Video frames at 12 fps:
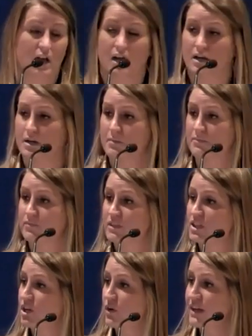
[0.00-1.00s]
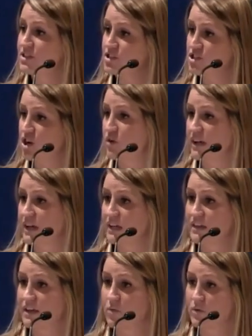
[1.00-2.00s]
and showing
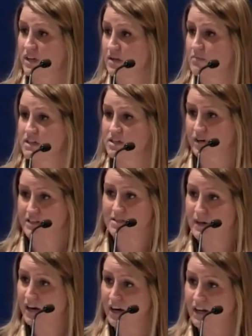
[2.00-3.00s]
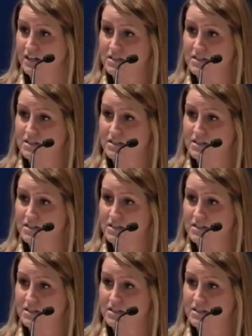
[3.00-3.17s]
that we can be transparent.